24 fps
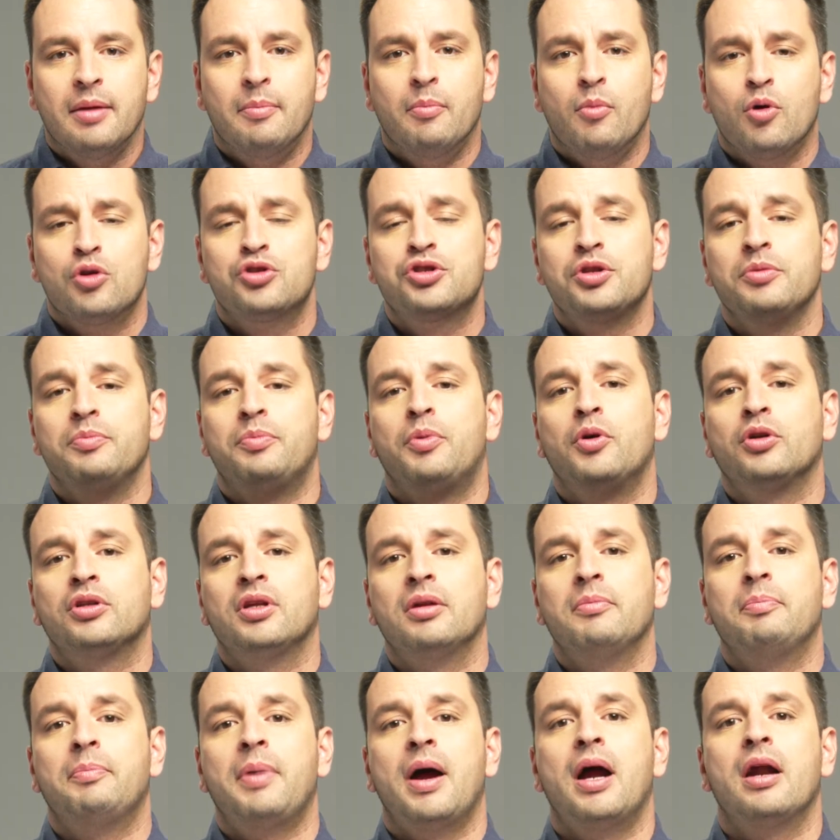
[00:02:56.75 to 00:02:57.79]
most
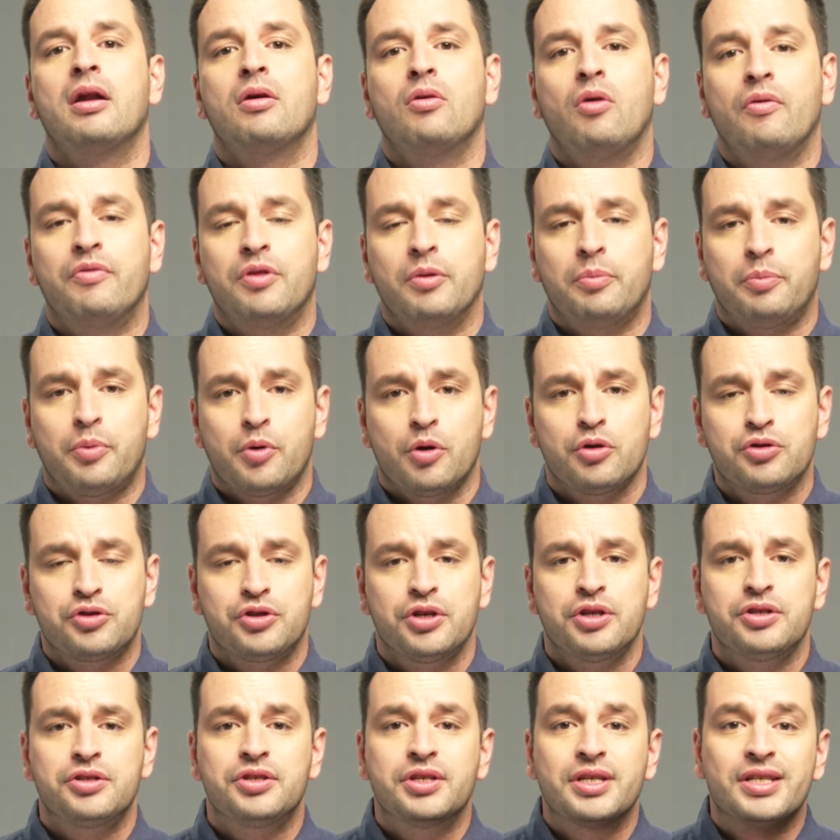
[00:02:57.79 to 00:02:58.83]
important part of the
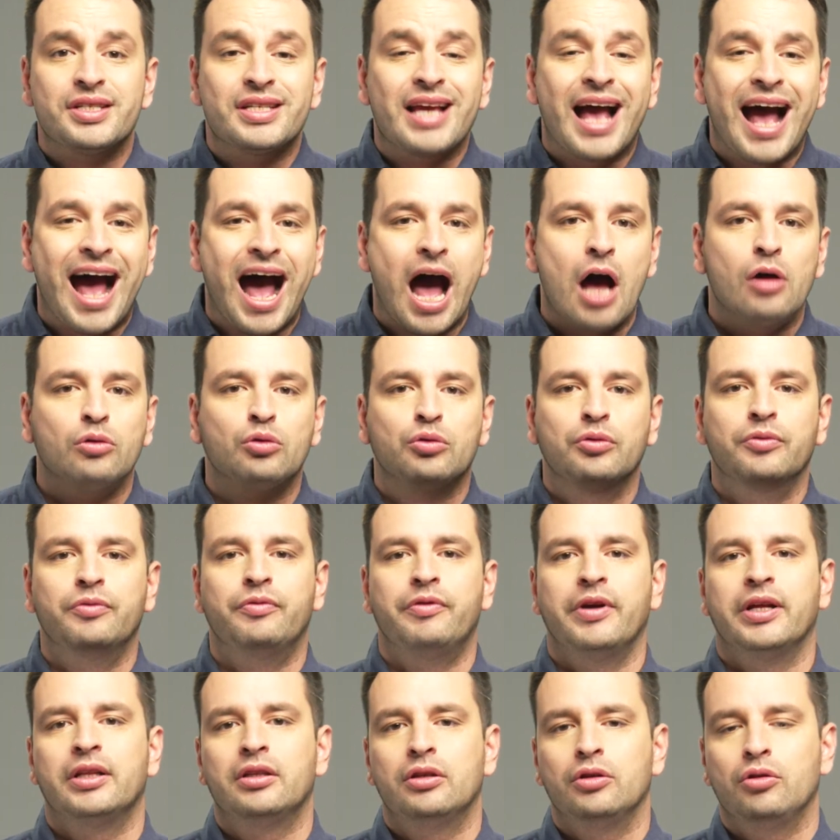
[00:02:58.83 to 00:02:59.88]
process is how to
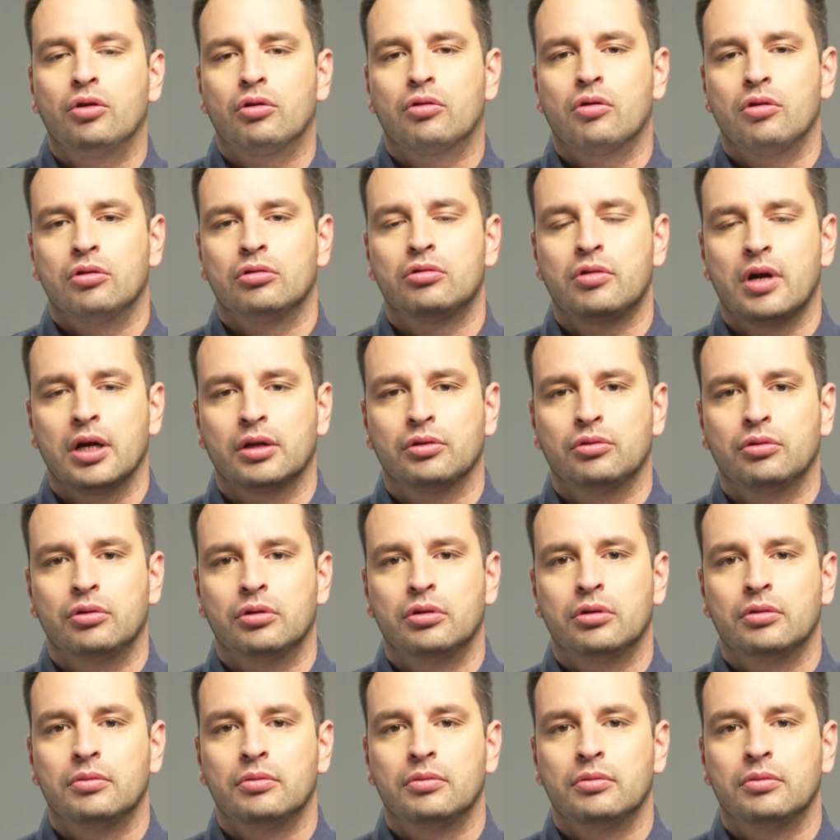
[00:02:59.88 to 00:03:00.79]
vet your contractor.